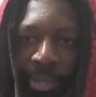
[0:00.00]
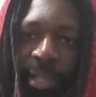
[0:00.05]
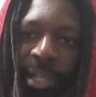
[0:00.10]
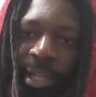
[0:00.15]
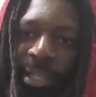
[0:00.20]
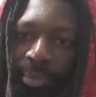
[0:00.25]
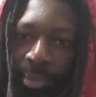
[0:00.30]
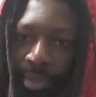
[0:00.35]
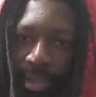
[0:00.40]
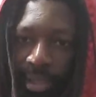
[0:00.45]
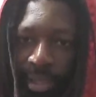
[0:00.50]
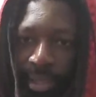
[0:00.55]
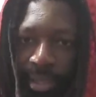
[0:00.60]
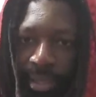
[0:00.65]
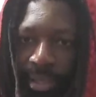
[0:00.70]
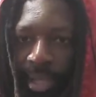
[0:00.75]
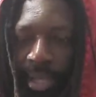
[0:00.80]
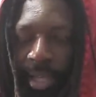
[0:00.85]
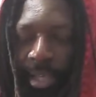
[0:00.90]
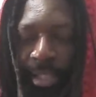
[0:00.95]
That's what it
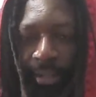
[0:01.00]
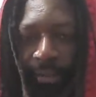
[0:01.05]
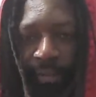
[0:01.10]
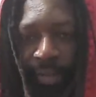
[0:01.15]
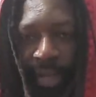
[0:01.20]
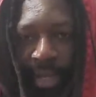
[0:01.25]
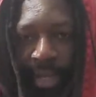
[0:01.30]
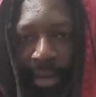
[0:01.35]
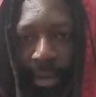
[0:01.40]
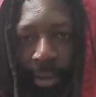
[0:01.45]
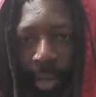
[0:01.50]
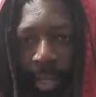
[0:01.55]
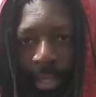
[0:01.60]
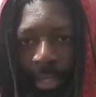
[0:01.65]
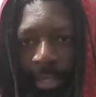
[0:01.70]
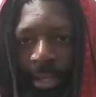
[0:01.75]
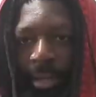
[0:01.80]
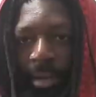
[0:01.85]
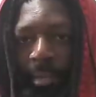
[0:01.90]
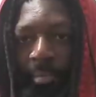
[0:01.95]
is. It's a
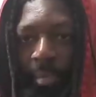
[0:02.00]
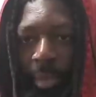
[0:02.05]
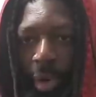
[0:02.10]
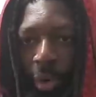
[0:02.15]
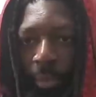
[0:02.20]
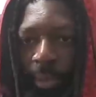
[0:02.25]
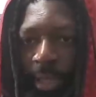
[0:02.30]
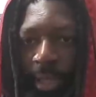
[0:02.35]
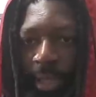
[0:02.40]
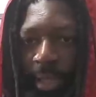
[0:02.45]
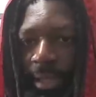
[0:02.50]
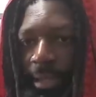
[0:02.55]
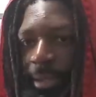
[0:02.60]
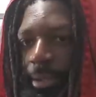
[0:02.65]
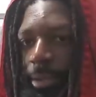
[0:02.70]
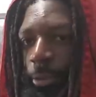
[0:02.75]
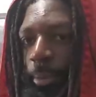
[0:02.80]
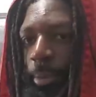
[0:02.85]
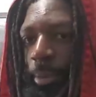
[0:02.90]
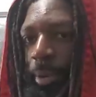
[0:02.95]
Vanquest Mobius
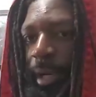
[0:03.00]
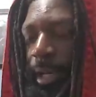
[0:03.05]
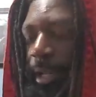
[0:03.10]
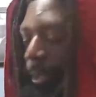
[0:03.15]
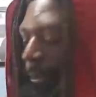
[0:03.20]
2.0.